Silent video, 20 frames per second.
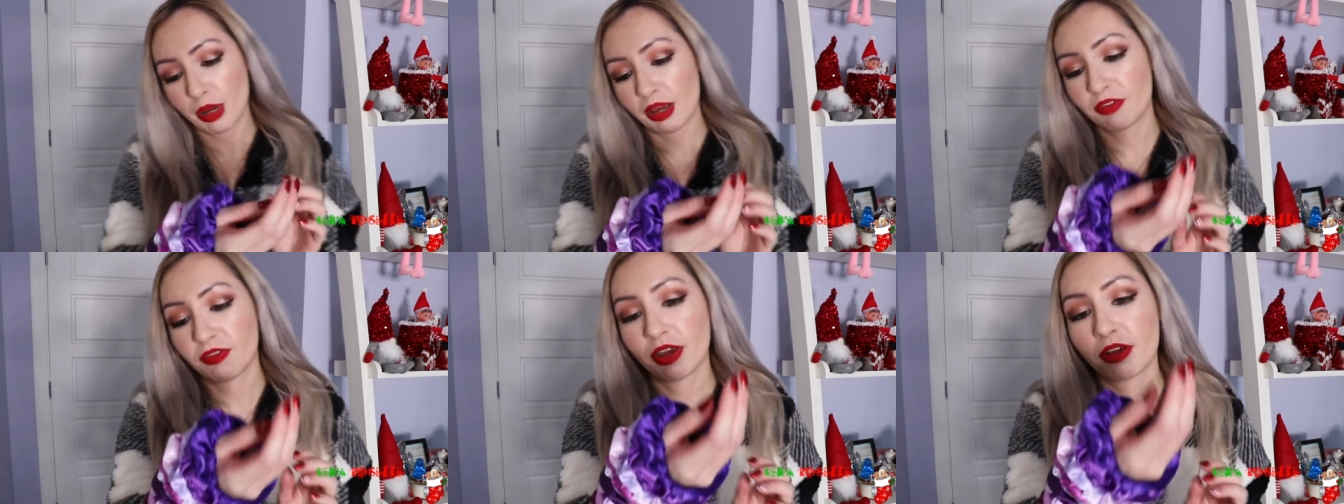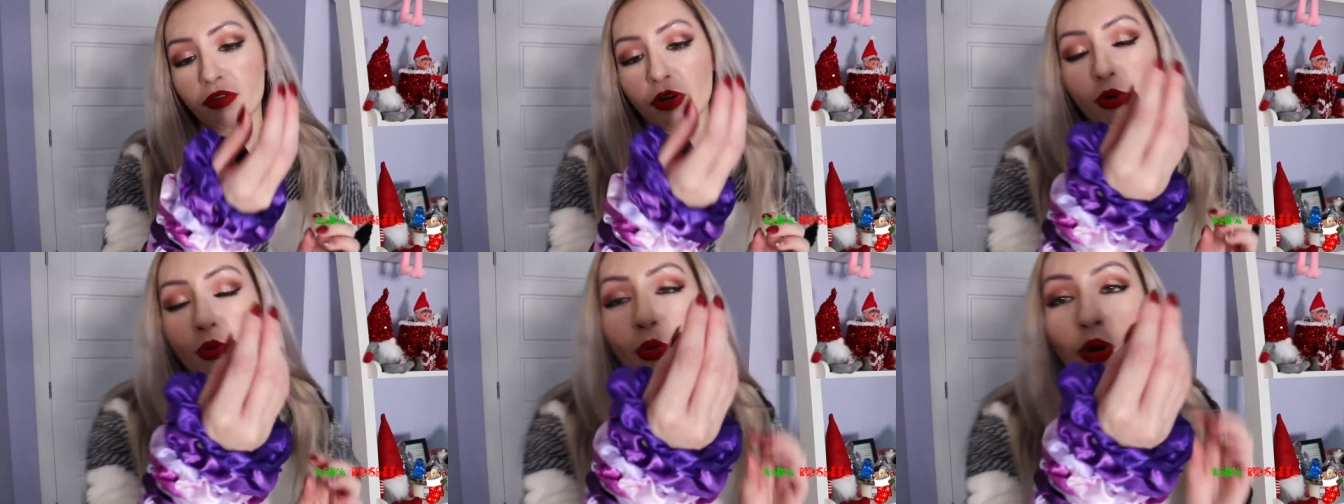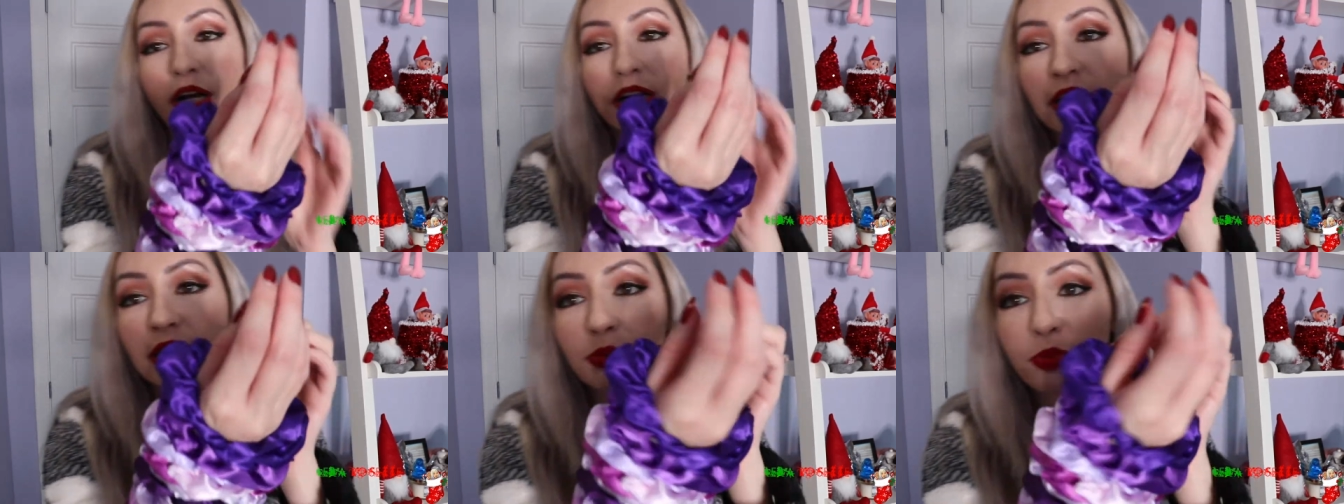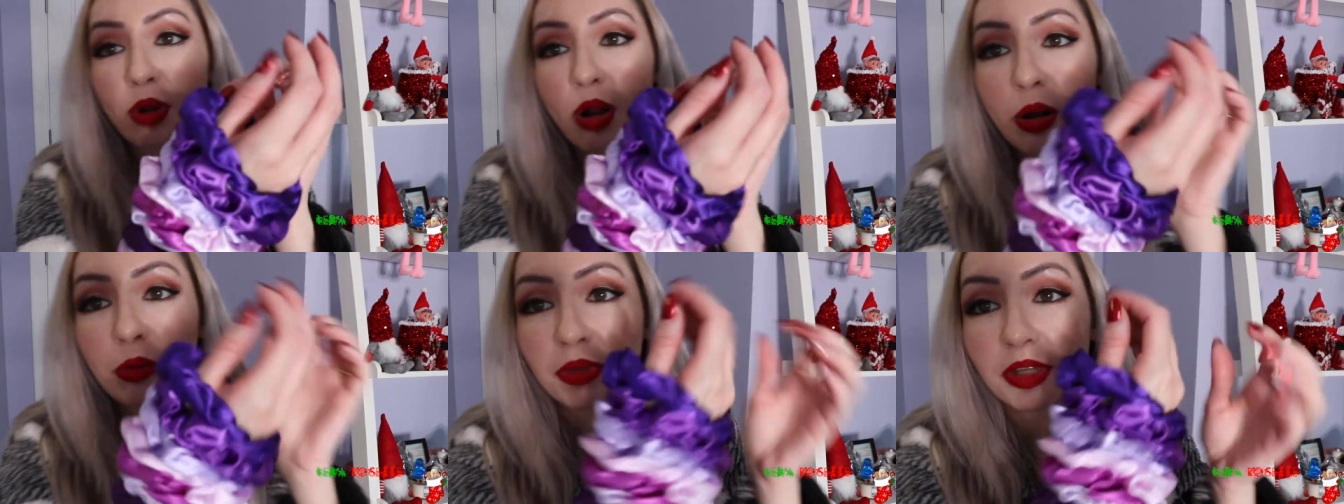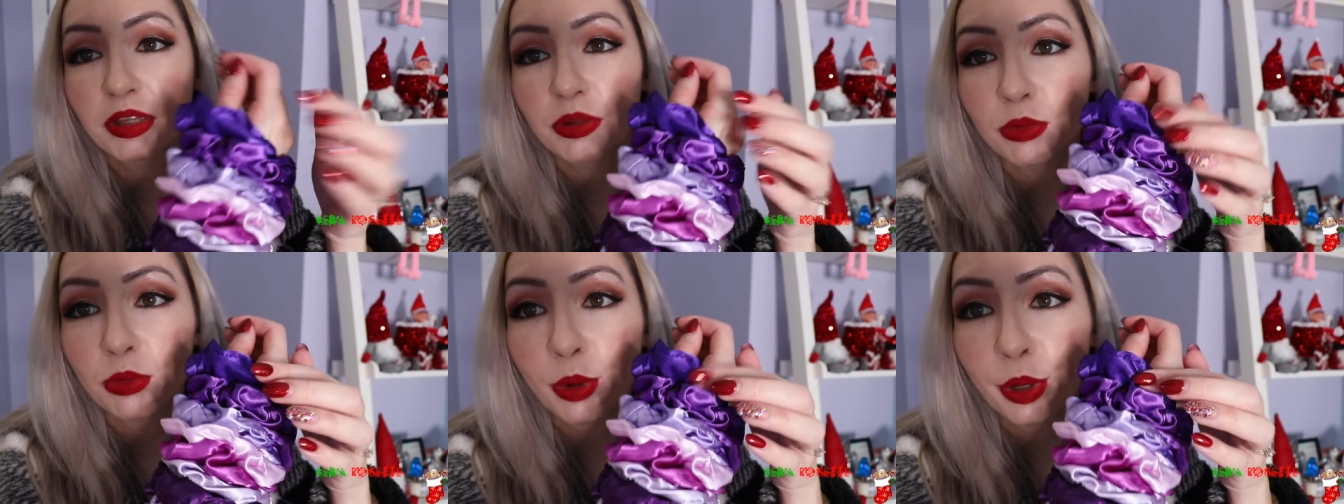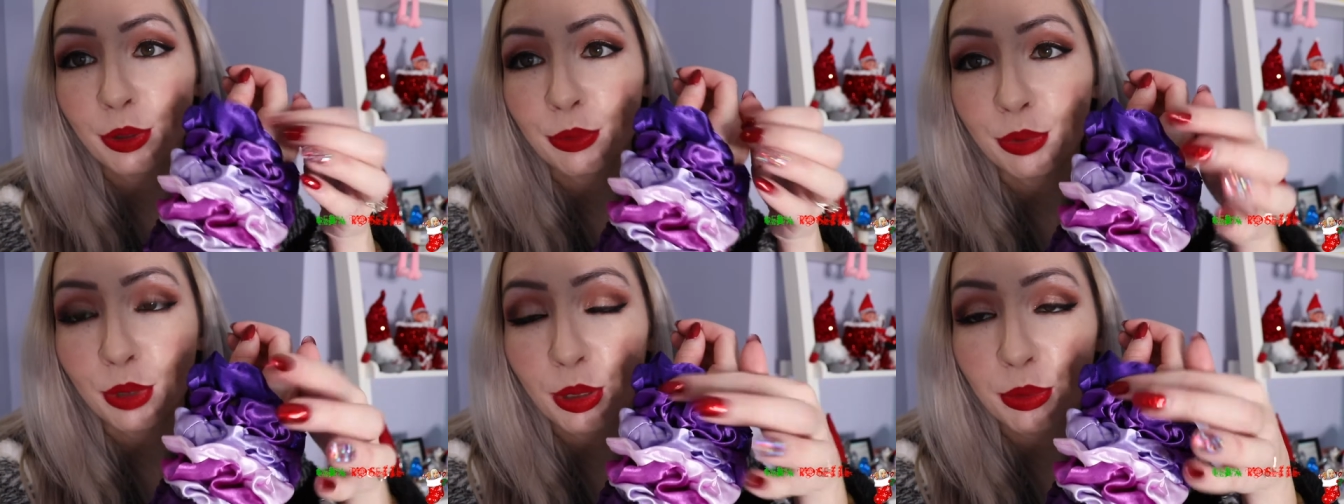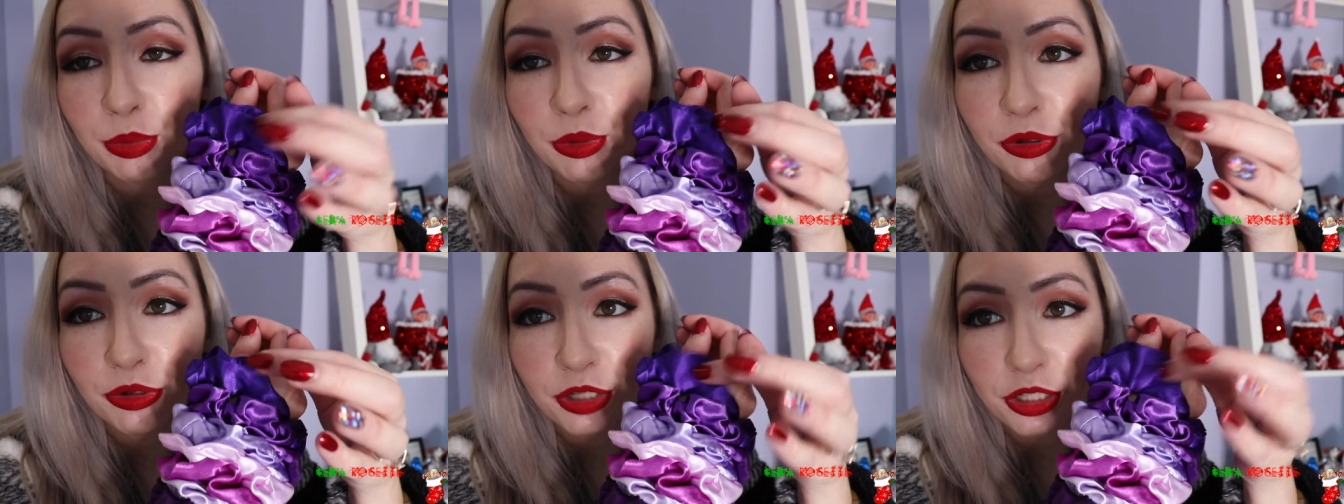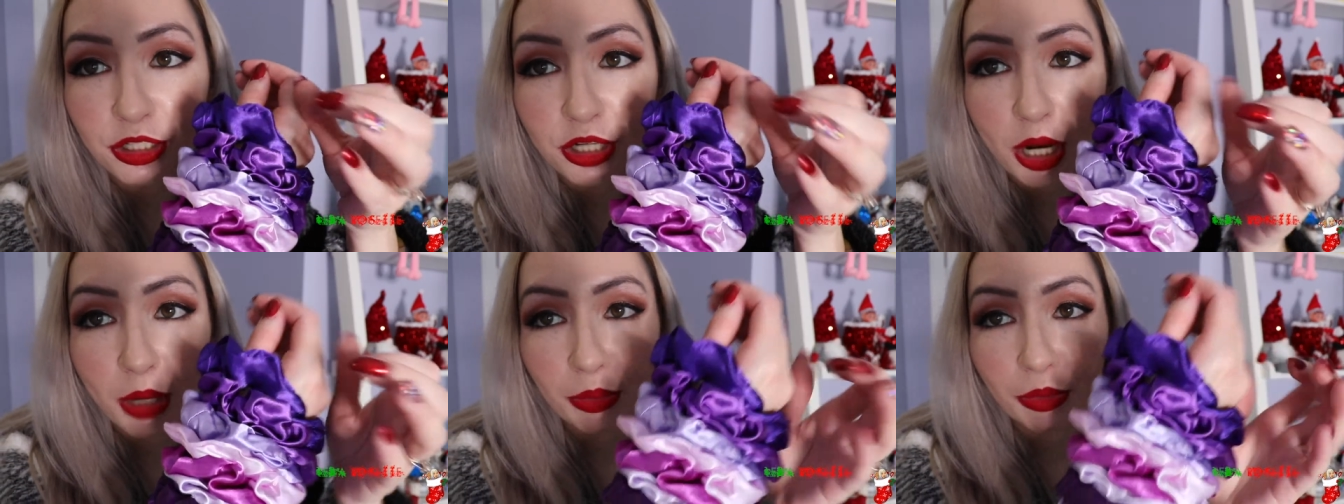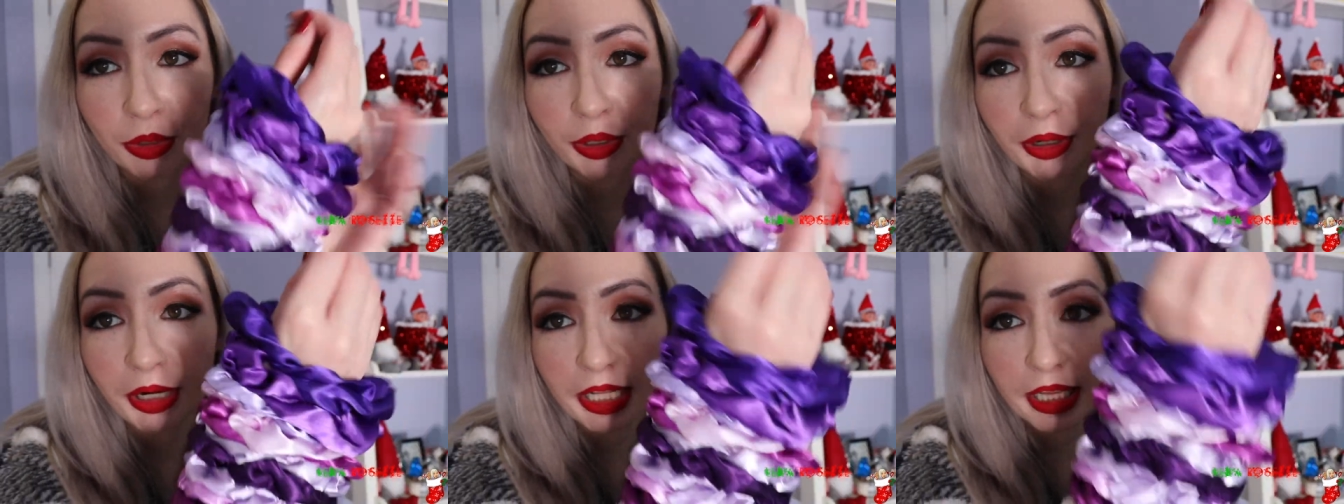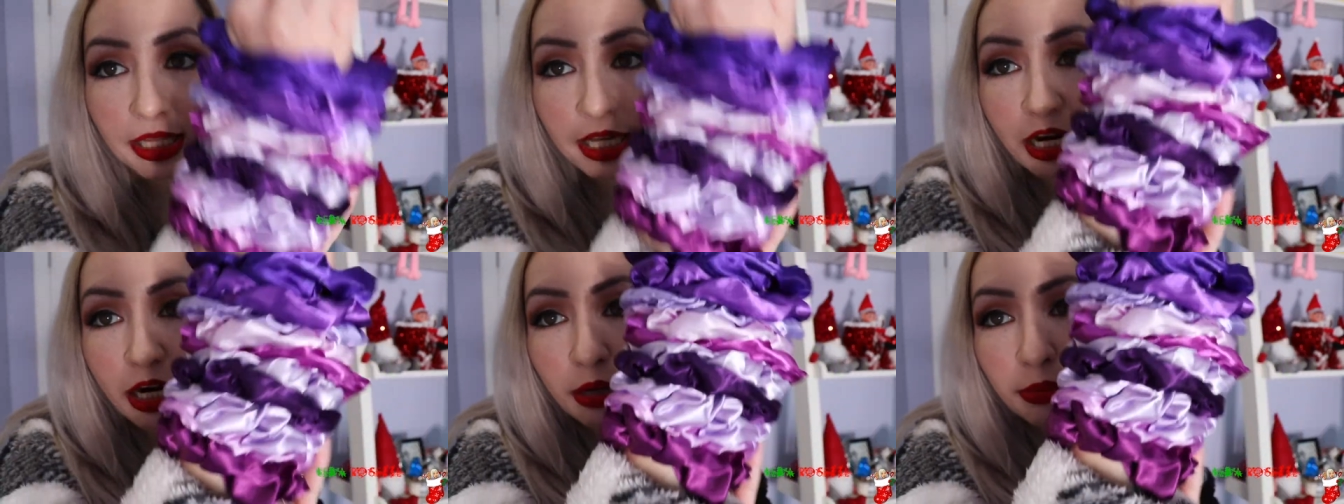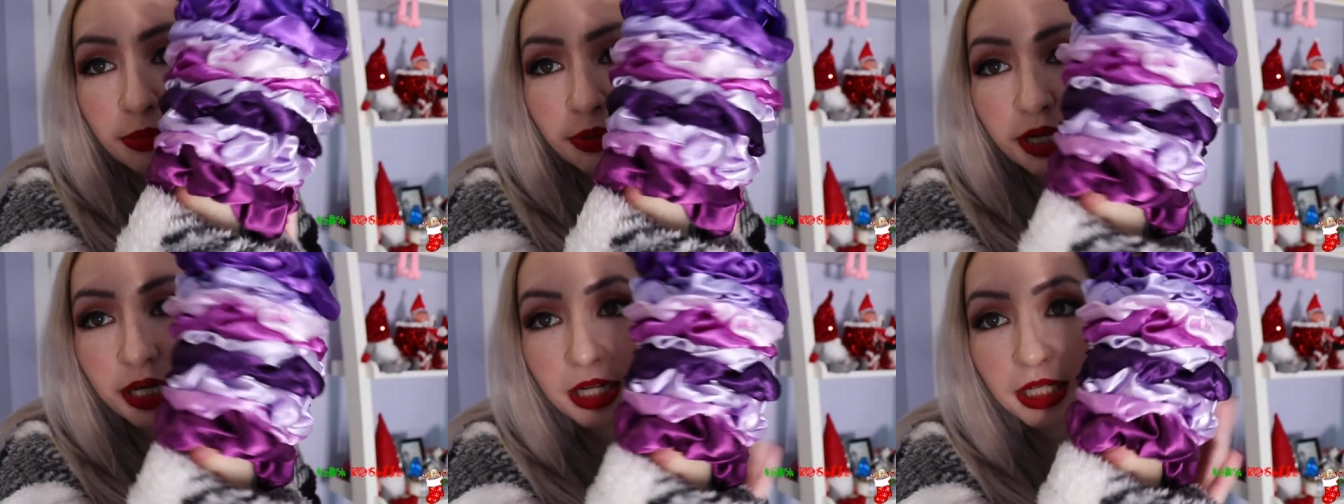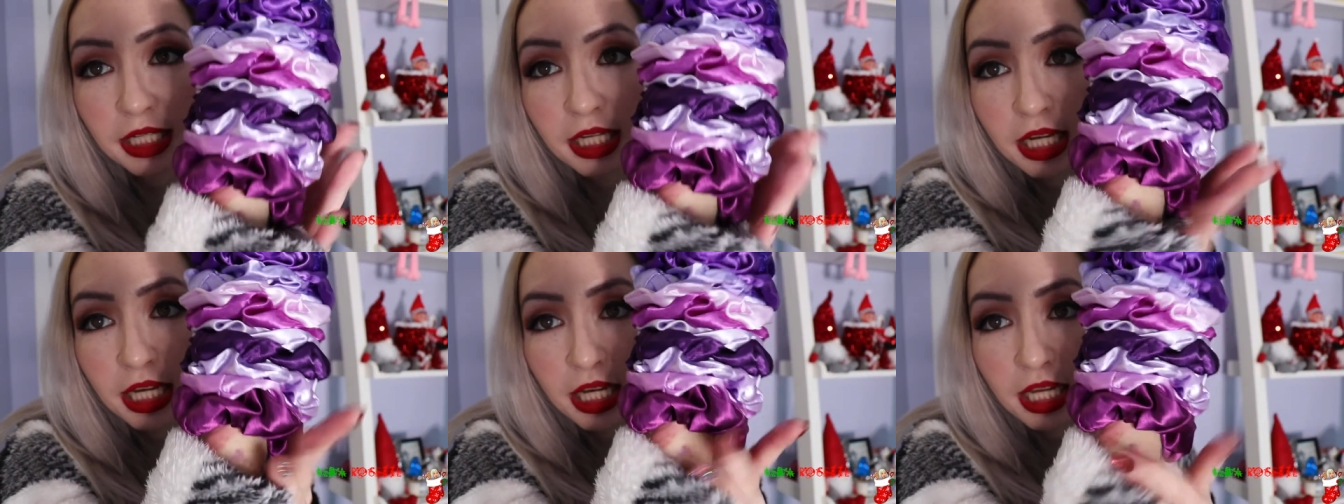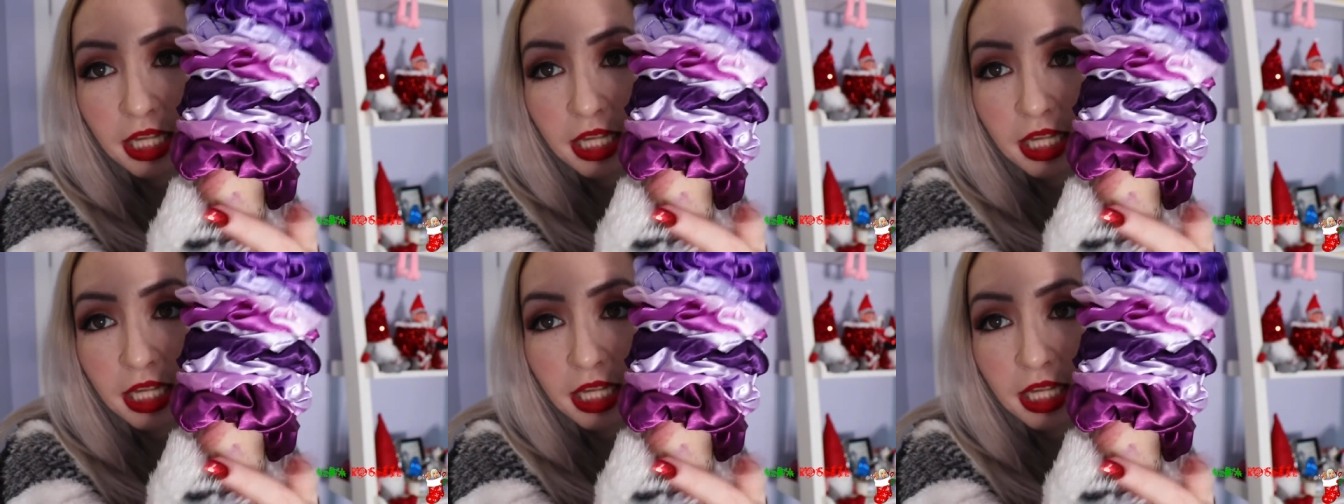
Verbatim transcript: My favorite one is probably the royal purple, the top one right there, but